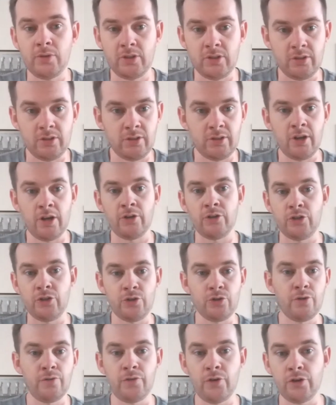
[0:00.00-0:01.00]
you know,
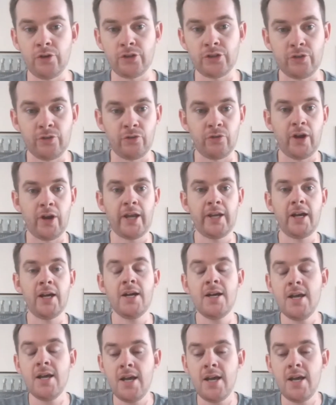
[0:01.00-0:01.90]
universe creator.